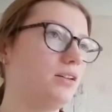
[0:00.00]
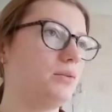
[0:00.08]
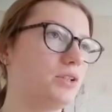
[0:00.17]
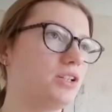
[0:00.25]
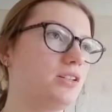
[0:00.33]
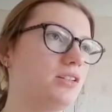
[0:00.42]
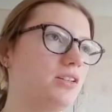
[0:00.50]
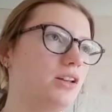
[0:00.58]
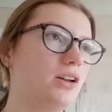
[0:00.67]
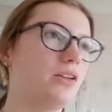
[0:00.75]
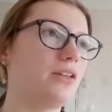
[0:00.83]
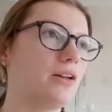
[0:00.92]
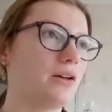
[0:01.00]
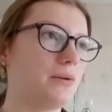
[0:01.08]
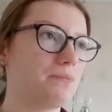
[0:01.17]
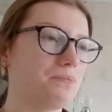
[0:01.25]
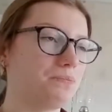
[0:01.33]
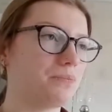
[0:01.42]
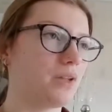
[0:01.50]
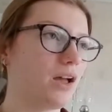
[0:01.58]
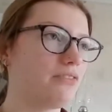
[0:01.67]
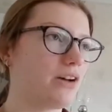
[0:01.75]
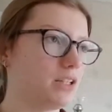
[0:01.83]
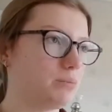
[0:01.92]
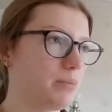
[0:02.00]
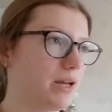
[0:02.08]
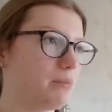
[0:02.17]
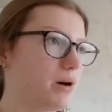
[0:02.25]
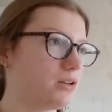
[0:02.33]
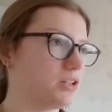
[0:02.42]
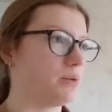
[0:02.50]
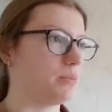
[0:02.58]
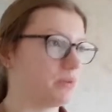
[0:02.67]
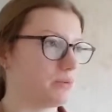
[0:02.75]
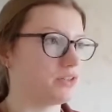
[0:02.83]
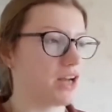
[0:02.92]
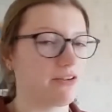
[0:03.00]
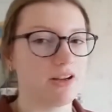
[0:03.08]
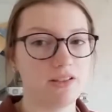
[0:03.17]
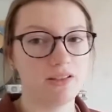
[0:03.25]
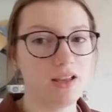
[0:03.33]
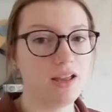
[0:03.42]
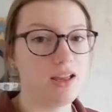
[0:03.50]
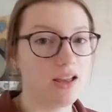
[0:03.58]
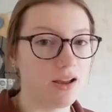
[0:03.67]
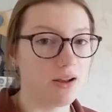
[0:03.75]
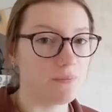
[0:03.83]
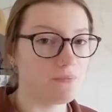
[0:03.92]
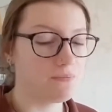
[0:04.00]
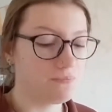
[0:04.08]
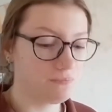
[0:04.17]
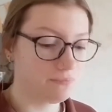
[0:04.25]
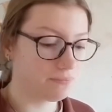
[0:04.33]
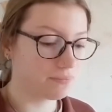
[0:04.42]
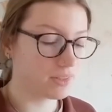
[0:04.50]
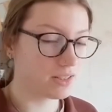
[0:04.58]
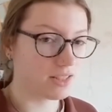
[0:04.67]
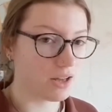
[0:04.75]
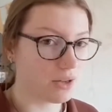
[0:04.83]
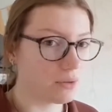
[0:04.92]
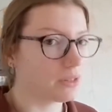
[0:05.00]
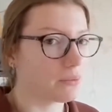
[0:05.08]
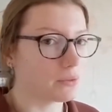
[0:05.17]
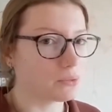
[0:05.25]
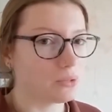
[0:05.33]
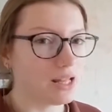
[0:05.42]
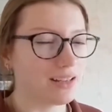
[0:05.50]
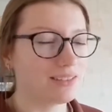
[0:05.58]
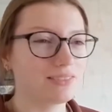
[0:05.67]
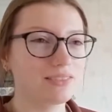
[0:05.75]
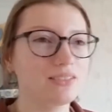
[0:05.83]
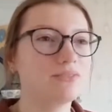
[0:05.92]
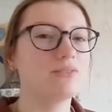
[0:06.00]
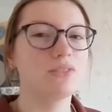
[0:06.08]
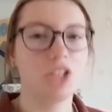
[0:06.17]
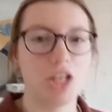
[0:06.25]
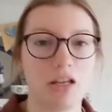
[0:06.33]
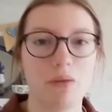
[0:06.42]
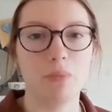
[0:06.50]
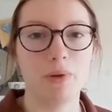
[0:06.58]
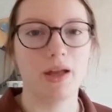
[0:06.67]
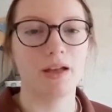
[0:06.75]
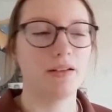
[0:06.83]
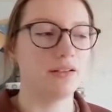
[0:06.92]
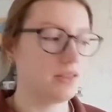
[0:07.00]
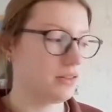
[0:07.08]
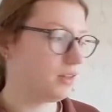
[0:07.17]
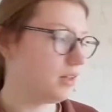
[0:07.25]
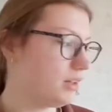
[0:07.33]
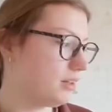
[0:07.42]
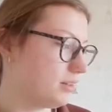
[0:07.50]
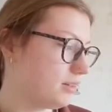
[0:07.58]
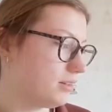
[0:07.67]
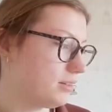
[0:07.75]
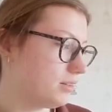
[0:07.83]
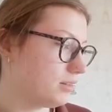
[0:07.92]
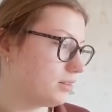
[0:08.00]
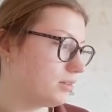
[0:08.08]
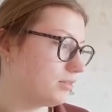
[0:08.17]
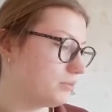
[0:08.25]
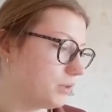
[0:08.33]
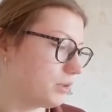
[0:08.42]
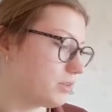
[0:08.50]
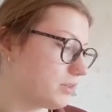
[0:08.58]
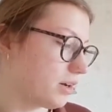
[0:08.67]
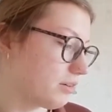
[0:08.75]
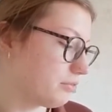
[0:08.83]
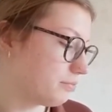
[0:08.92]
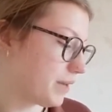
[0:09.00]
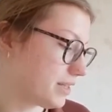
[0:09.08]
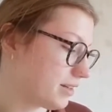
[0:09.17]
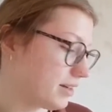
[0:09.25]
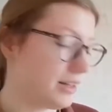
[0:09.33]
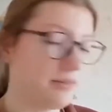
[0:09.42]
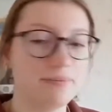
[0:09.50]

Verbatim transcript: which is, you know, the um, her first paid partnership was with Cherries because um, it was all like cheap and good stuff basically.